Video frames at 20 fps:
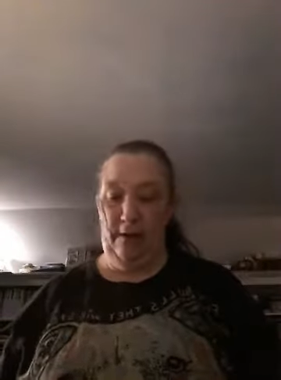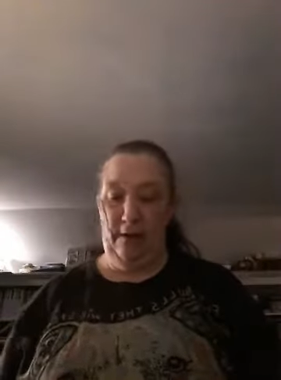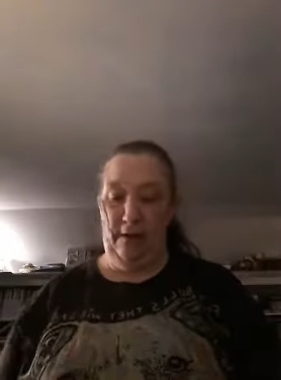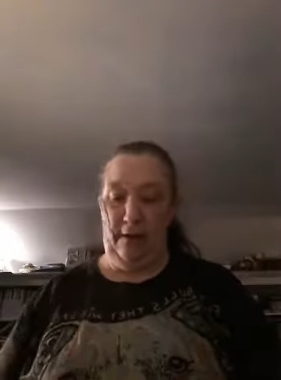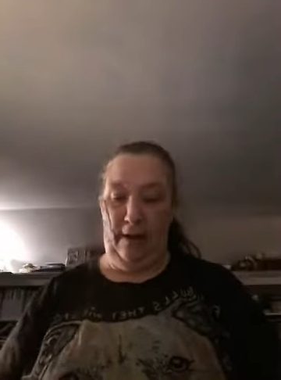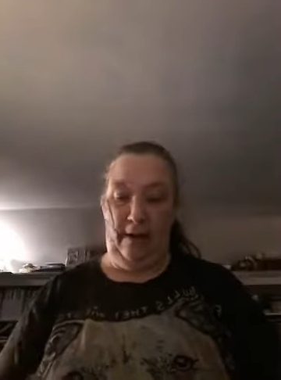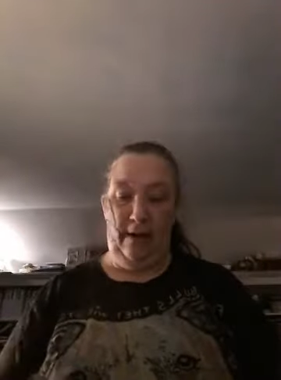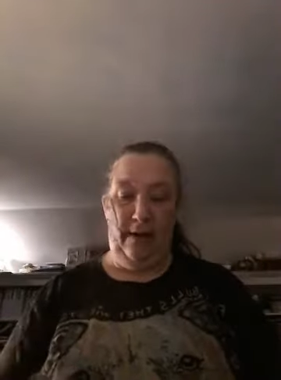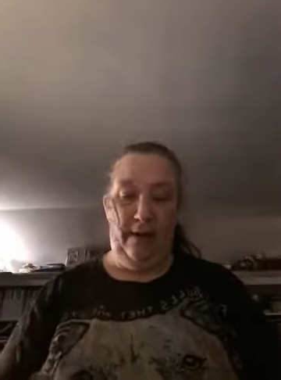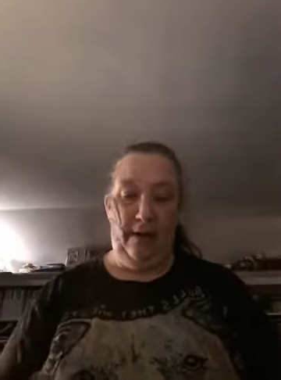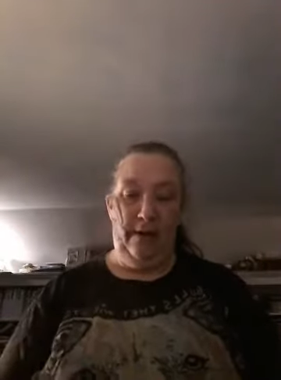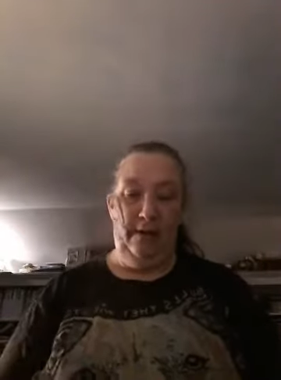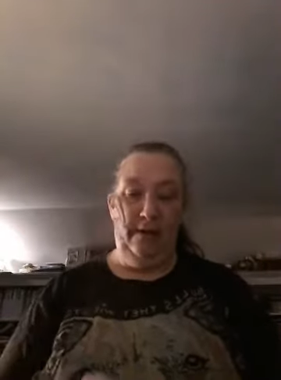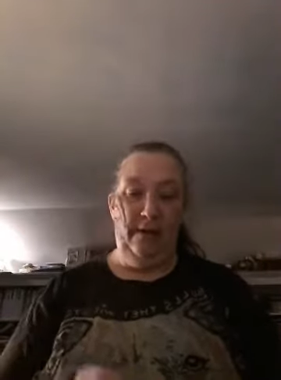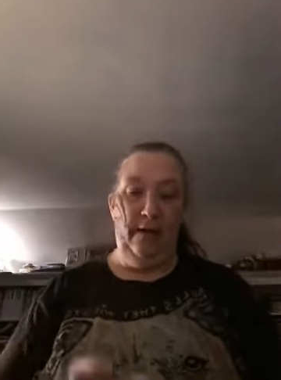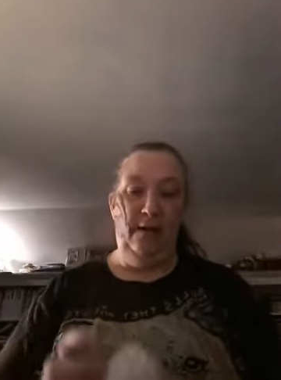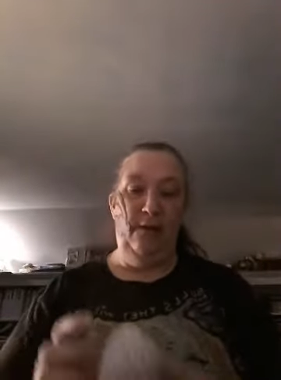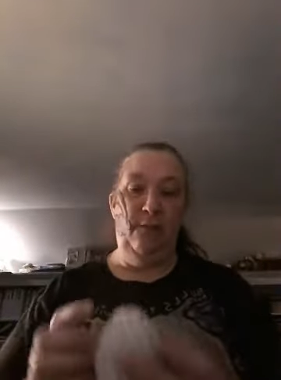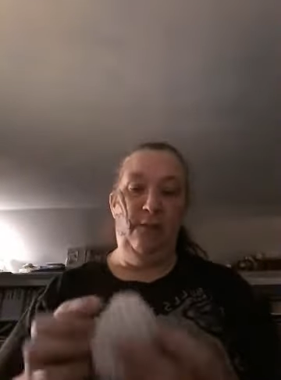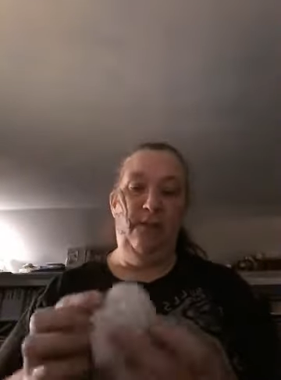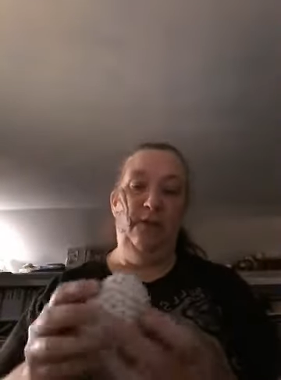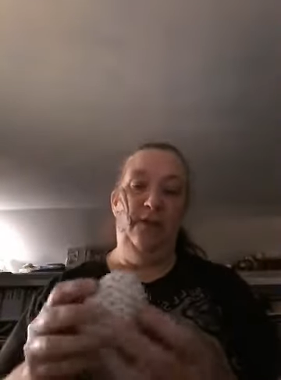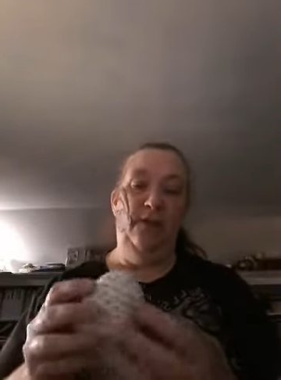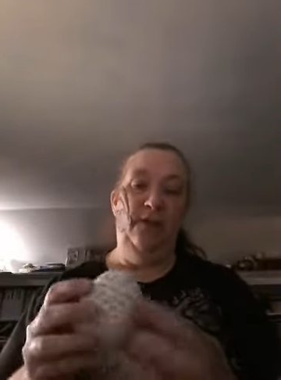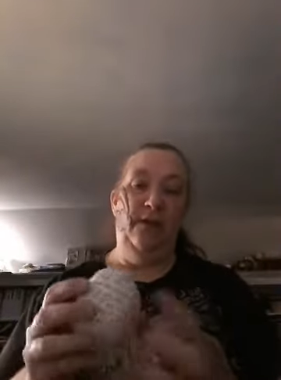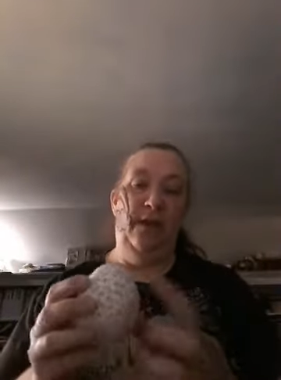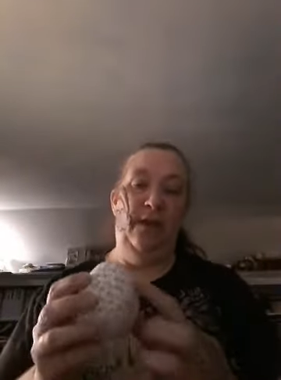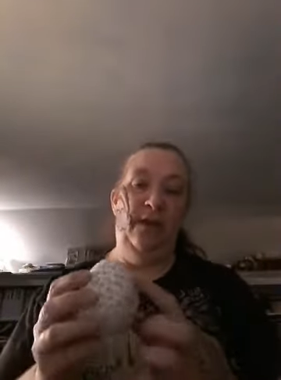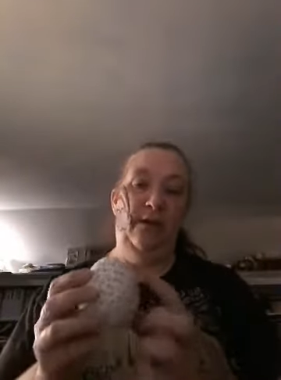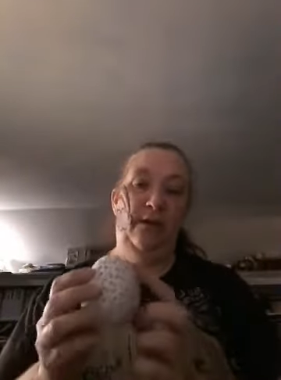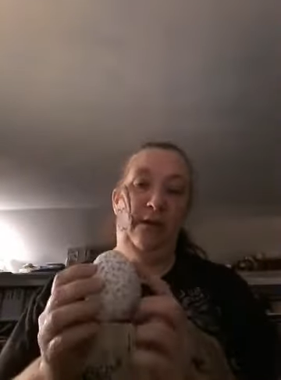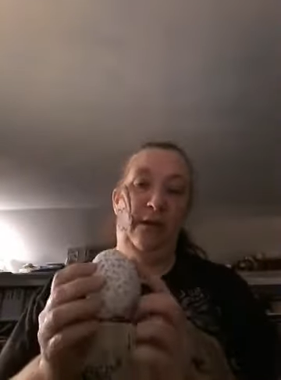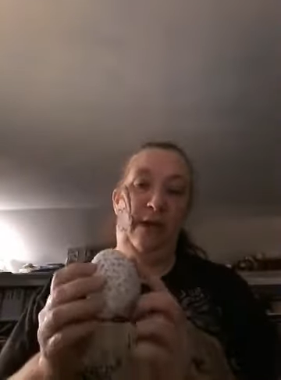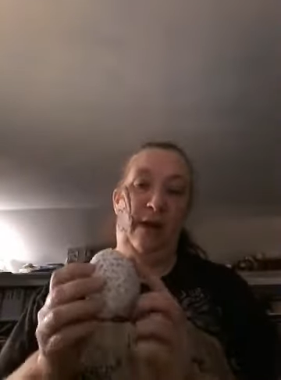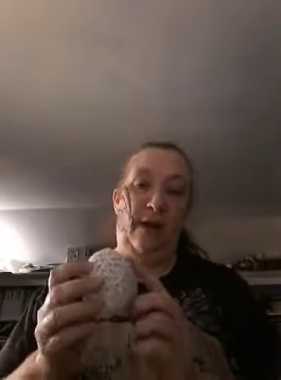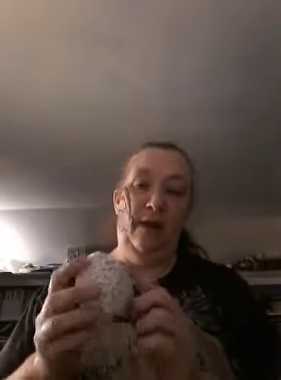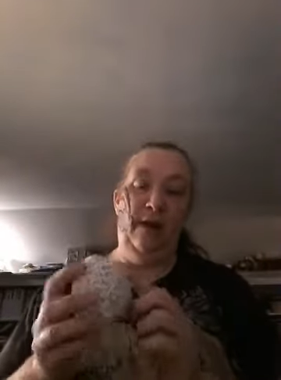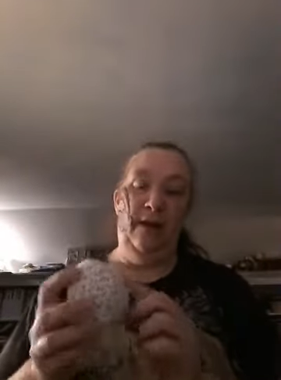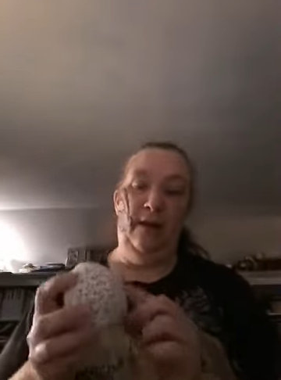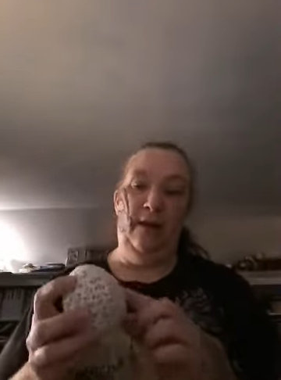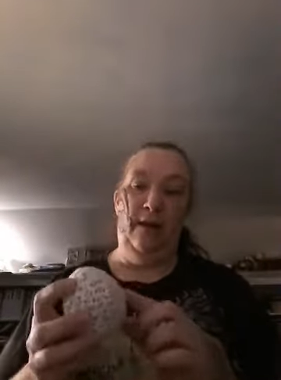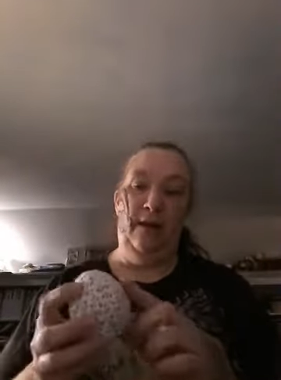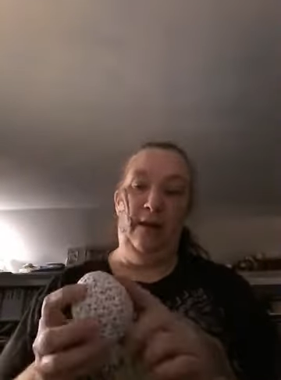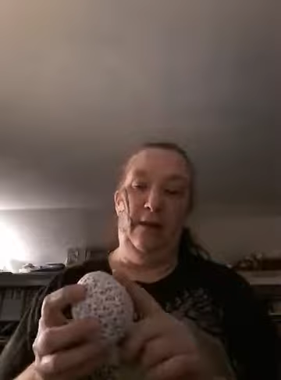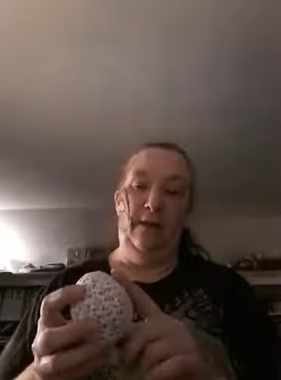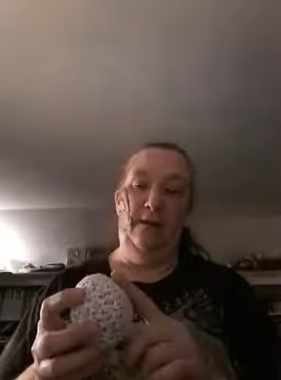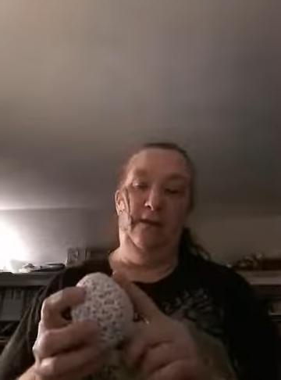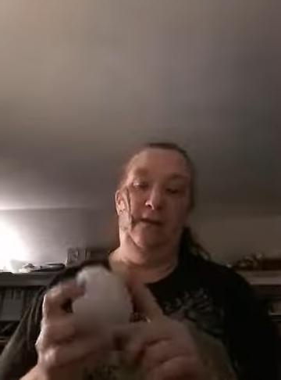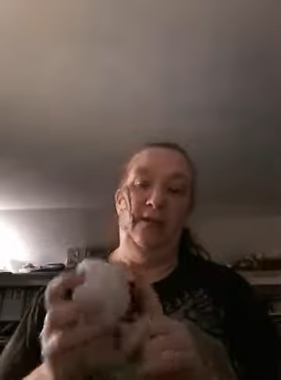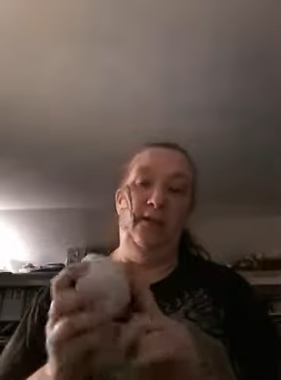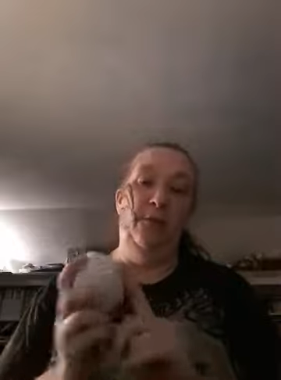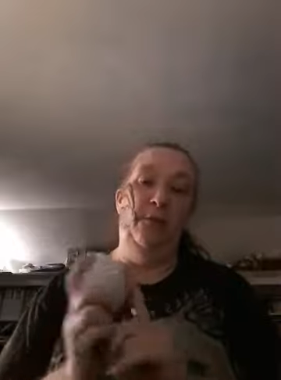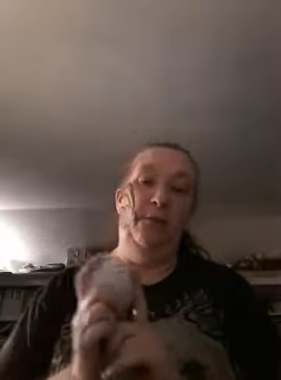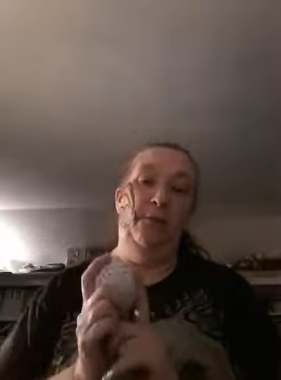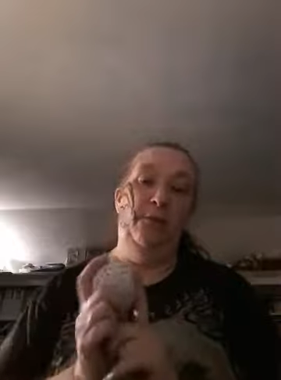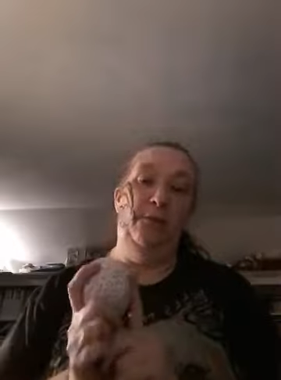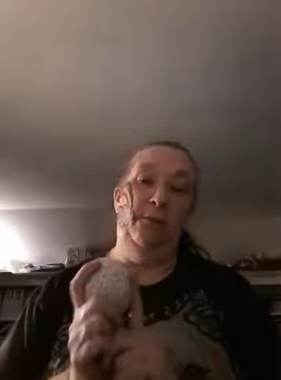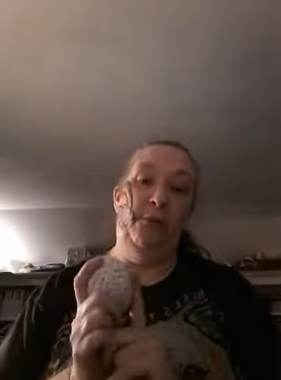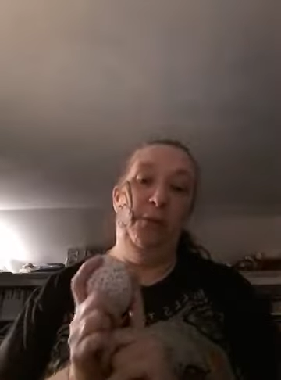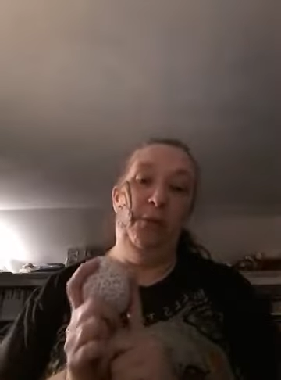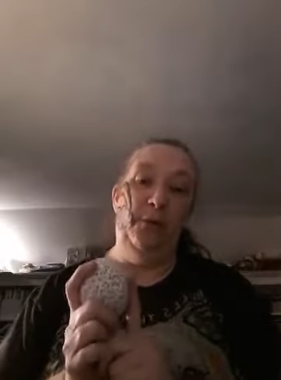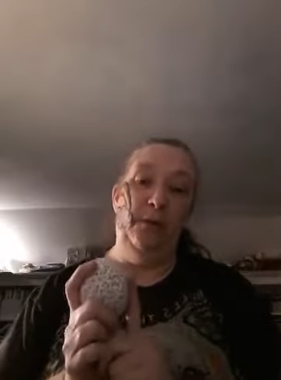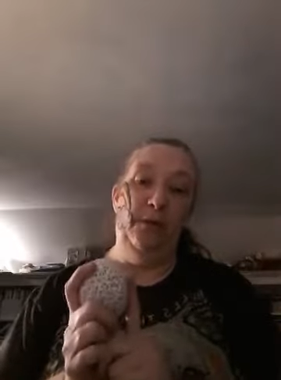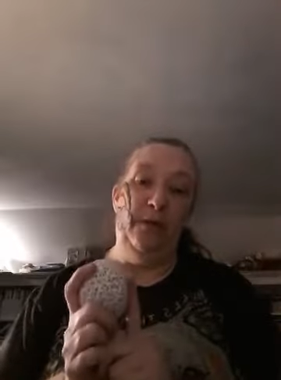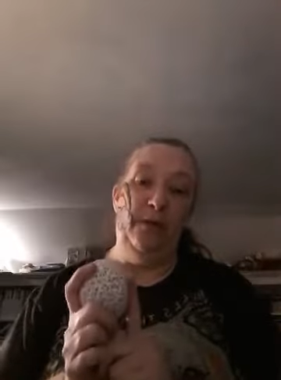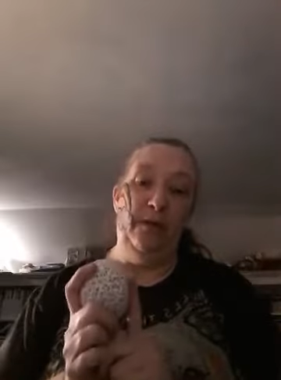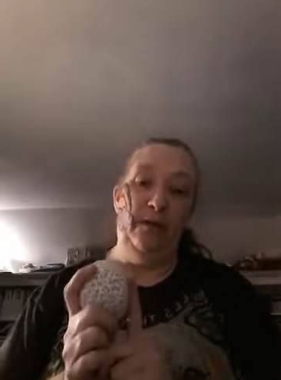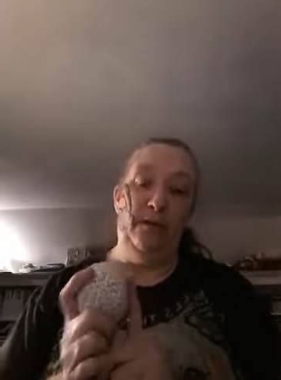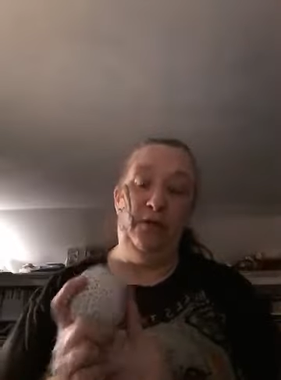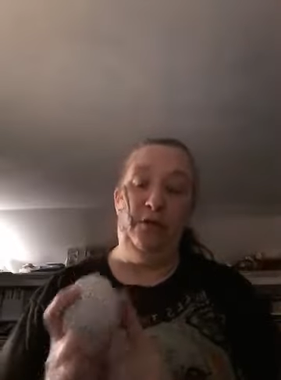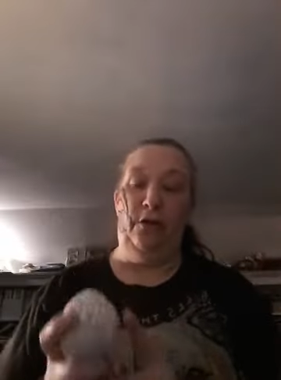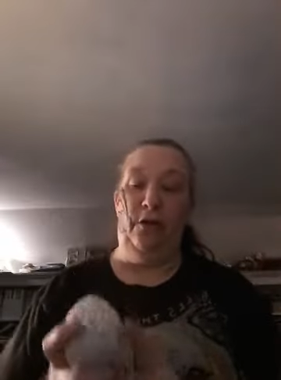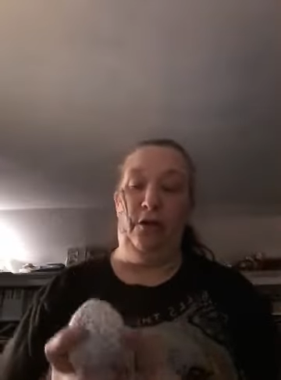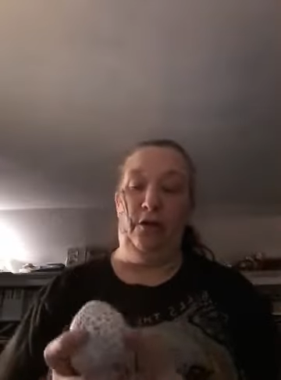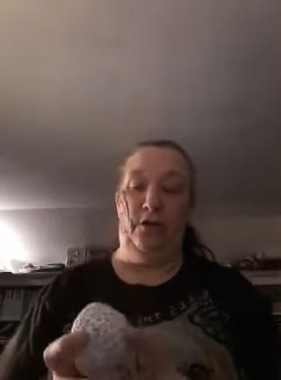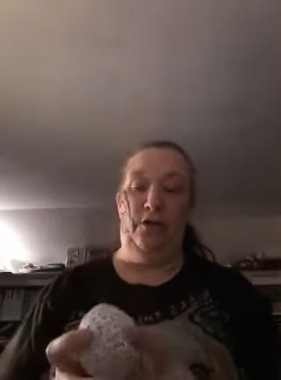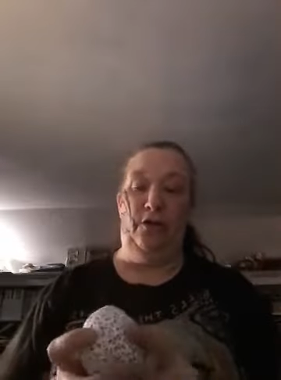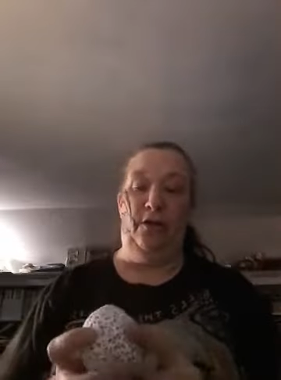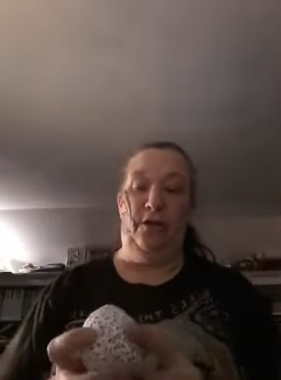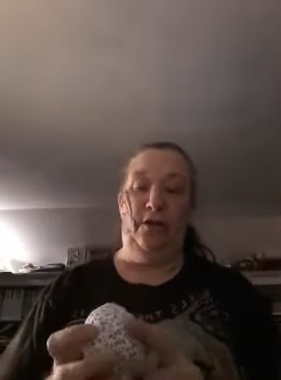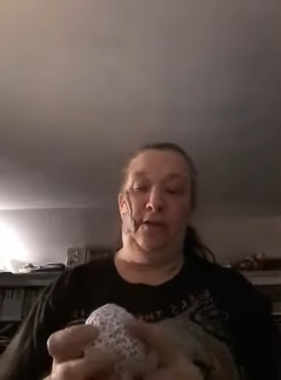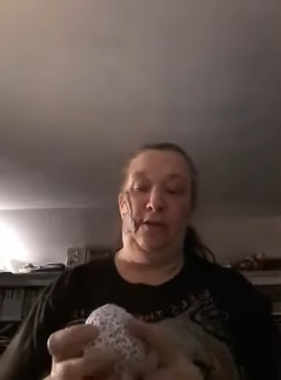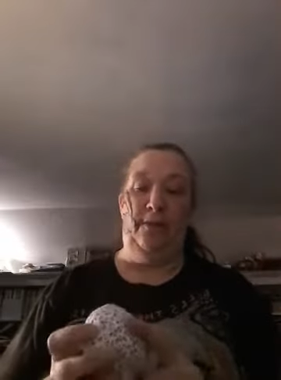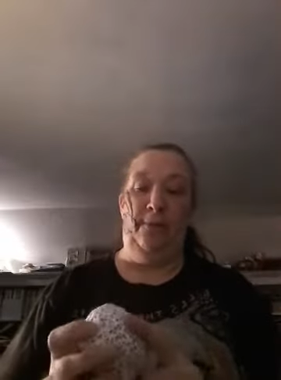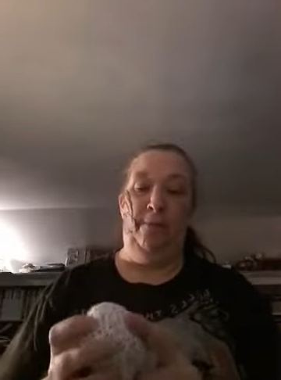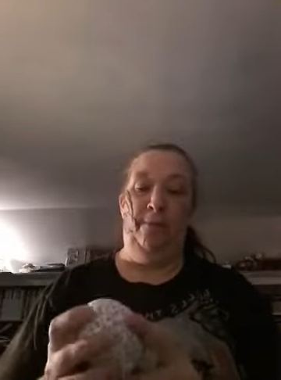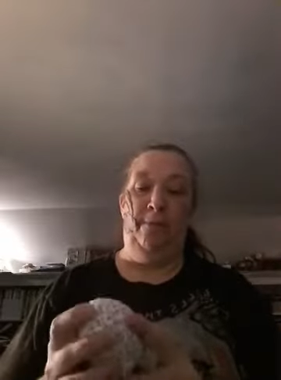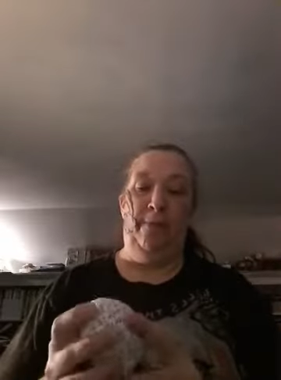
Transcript: Okay, so anyways, you take your egg and you assemble it per the instructions,